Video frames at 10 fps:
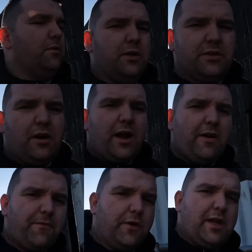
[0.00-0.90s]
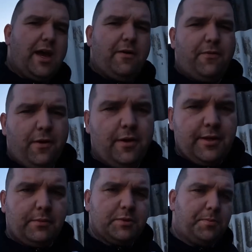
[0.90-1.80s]
you was our heifer calf
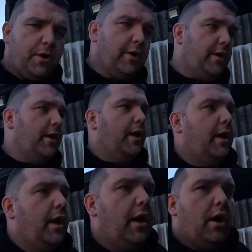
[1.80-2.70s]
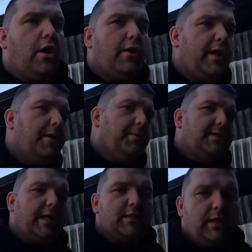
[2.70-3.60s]
that was born, her name
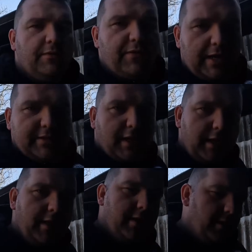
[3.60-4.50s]
is actually Valentine,